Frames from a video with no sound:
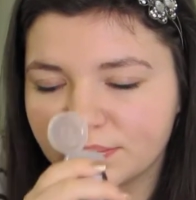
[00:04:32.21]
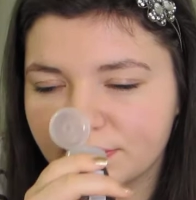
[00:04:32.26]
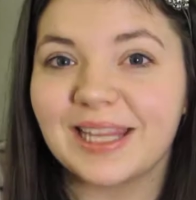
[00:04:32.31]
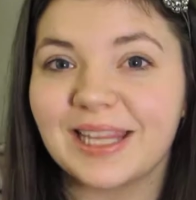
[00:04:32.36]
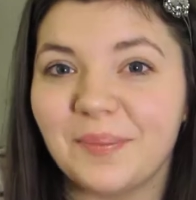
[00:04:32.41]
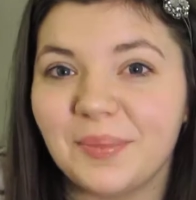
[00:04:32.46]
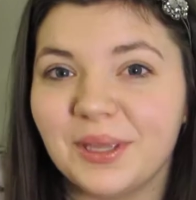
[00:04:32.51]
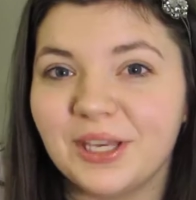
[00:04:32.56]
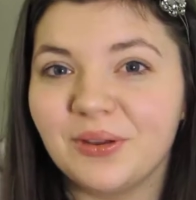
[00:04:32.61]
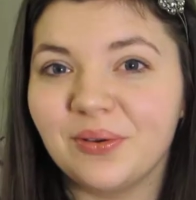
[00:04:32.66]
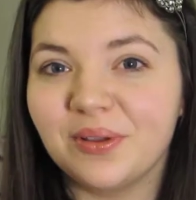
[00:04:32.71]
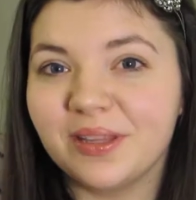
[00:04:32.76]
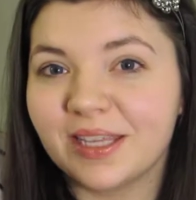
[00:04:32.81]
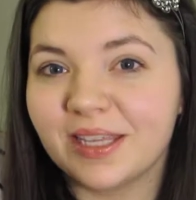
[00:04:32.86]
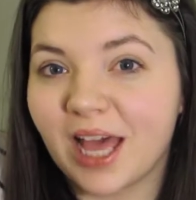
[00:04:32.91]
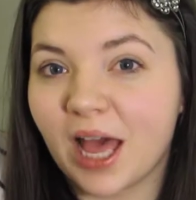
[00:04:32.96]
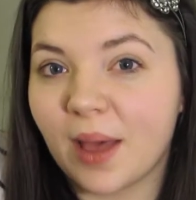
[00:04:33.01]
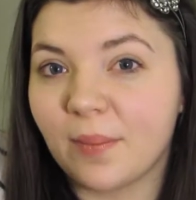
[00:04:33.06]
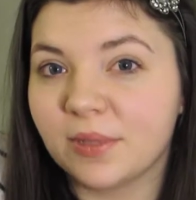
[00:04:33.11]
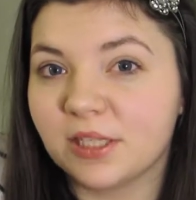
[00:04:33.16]
Let me know in the
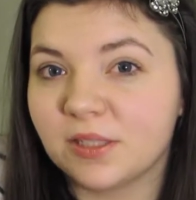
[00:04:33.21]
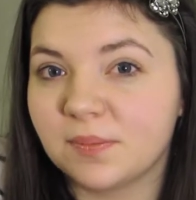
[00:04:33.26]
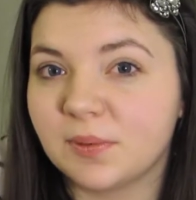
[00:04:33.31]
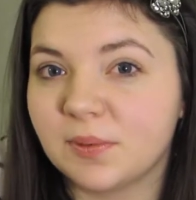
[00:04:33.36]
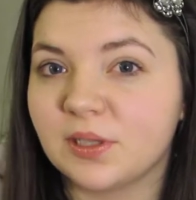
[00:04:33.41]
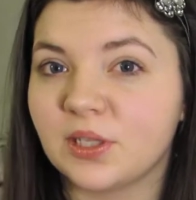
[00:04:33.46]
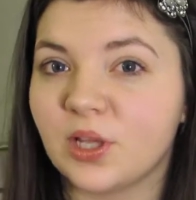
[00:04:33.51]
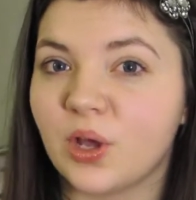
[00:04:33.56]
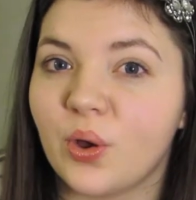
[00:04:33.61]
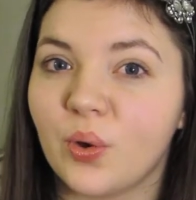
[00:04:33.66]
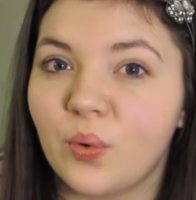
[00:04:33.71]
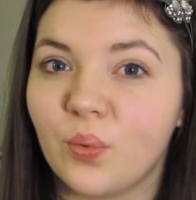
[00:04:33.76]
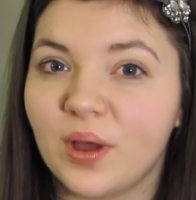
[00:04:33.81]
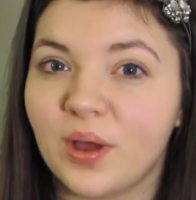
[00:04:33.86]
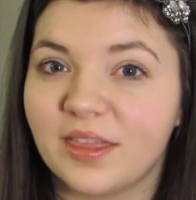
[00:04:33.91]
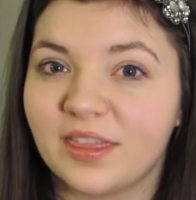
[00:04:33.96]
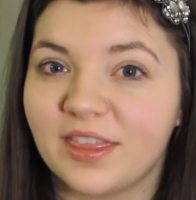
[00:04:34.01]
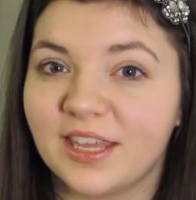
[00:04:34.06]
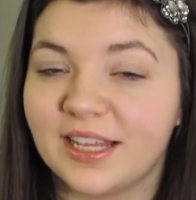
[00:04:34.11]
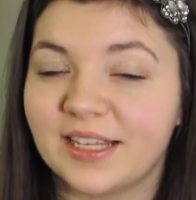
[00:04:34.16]
comments below
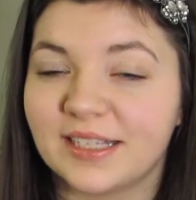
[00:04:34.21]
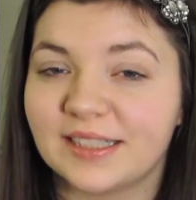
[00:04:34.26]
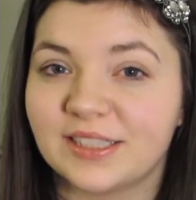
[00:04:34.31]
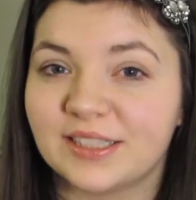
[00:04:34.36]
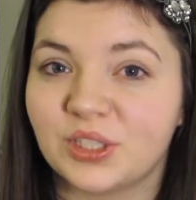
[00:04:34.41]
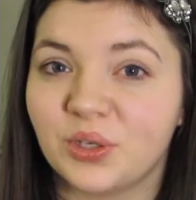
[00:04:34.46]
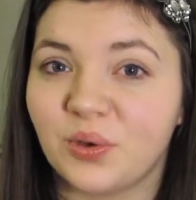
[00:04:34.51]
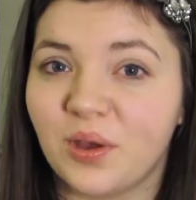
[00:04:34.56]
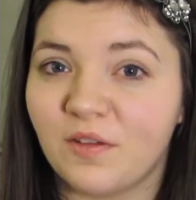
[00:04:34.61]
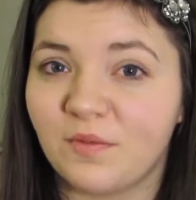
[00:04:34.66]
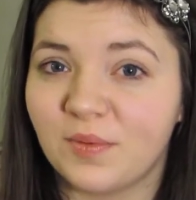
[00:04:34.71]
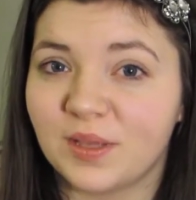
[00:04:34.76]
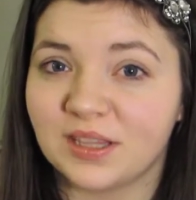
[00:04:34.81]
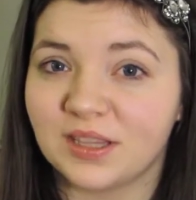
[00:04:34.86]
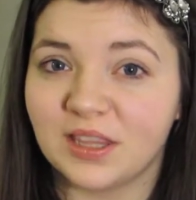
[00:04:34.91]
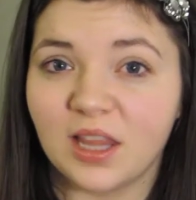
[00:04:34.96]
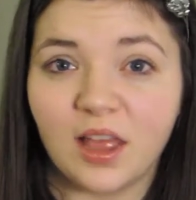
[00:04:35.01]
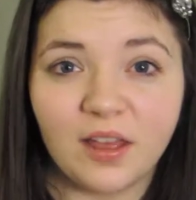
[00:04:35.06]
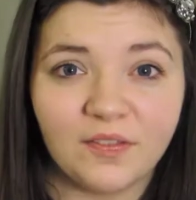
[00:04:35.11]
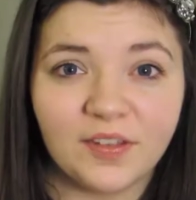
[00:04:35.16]
what things you have
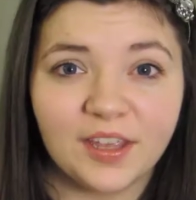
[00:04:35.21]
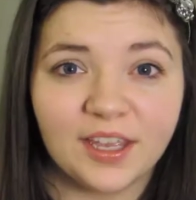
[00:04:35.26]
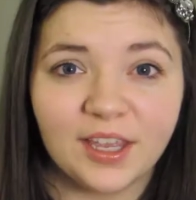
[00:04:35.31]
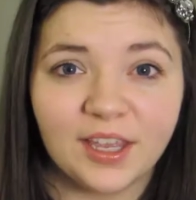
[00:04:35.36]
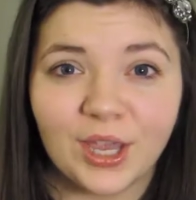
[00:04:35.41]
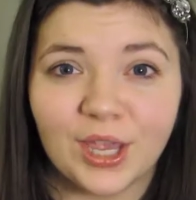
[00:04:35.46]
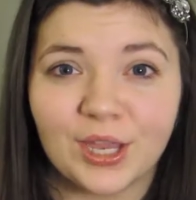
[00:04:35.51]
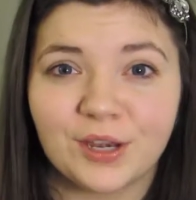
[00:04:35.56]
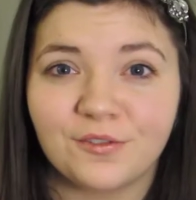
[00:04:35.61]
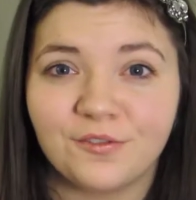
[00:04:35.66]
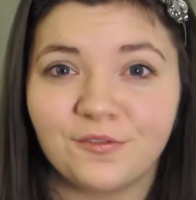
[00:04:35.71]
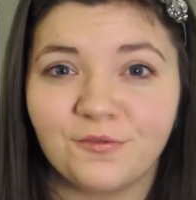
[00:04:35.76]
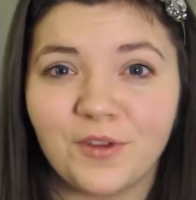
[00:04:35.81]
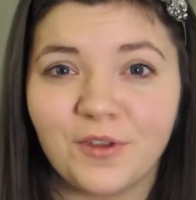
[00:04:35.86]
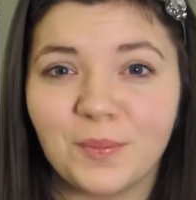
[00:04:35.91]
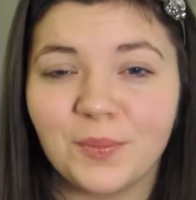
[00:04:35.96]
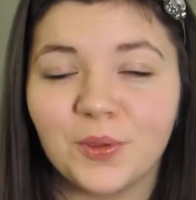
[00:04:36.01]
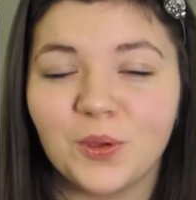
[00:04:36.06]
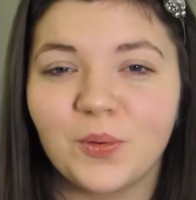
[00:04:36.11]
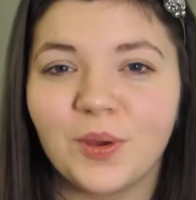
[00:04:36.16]
been loving in
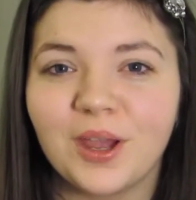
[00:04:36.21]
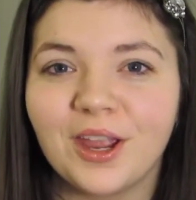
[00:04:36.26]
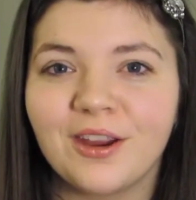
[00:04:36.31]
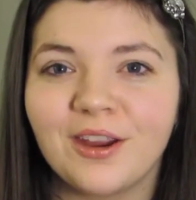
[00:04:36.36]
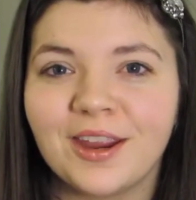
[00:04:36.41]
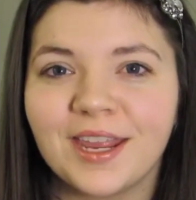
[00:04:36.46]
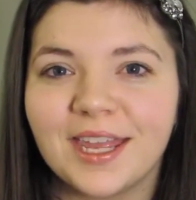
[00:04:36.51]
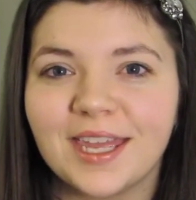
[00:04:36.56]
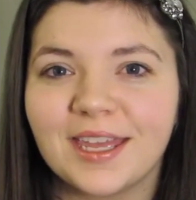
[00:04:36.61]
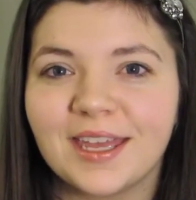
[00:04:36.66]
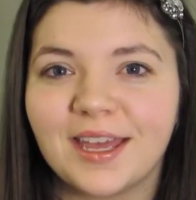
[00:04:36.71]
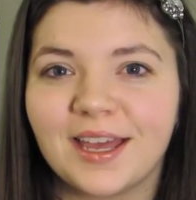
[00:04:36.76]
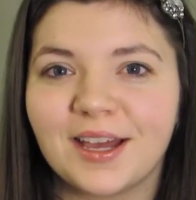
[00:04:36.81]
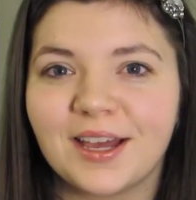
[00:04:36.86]
February.